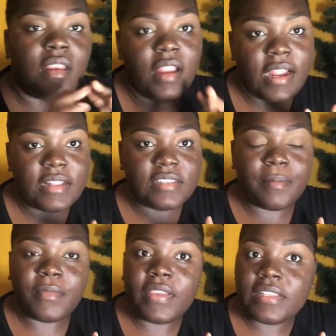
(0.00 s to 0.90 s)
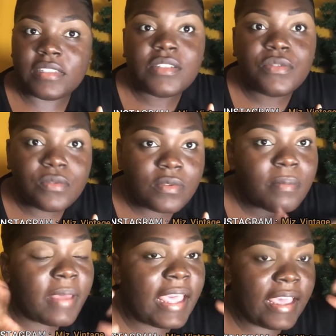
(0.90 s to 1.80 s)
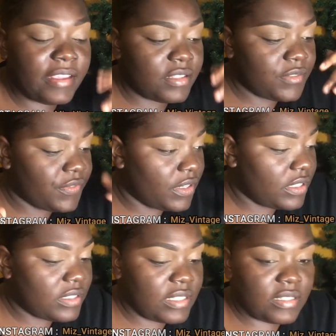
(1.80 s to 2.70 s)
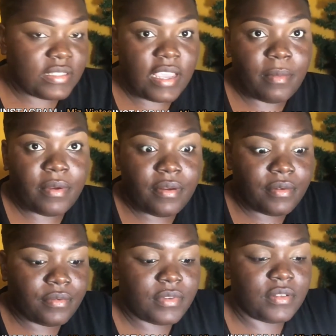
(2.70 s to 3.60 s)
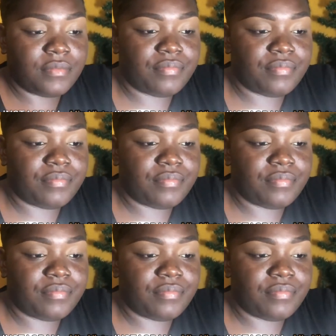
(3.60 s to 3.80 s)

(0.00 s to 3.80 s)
Alright, so I'm going to do my eyes first this time around.